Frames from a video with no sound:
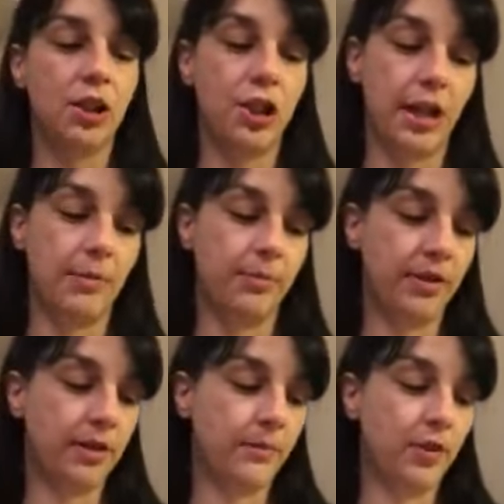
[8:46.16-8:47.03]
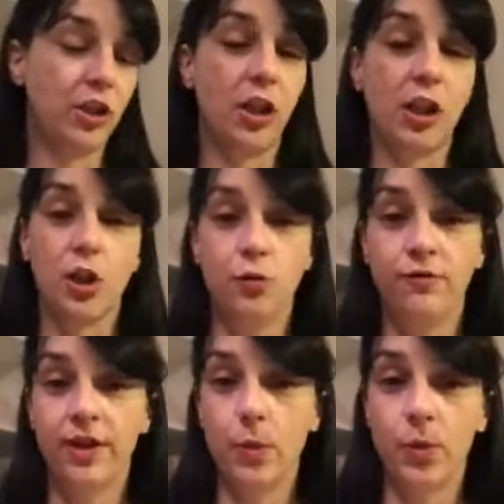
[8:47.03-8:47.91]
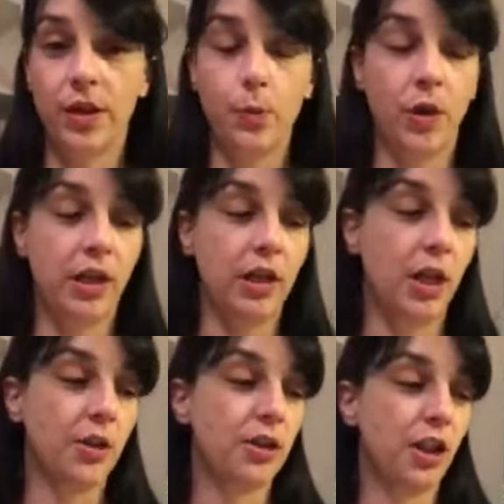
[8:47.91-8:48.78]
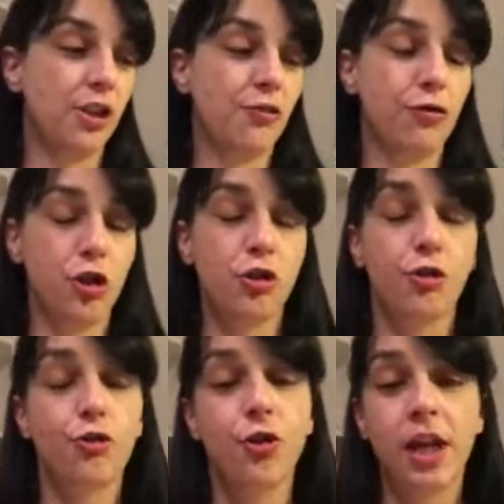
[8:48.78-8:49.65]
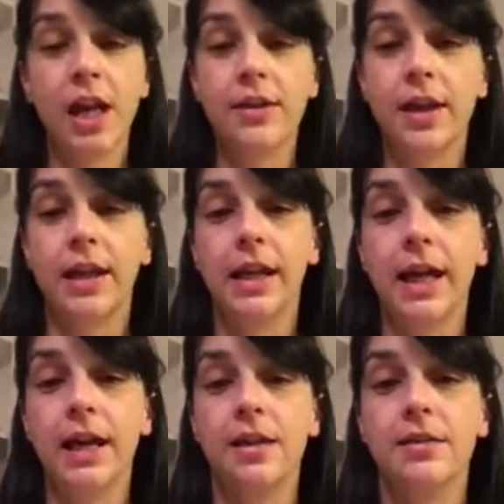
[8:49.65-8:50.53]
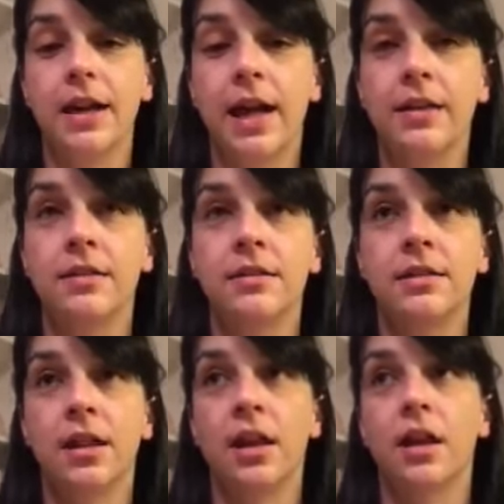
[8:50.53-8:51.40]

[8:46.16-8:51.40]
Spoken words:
shapes, so they all fit within one another, so you can create that layered and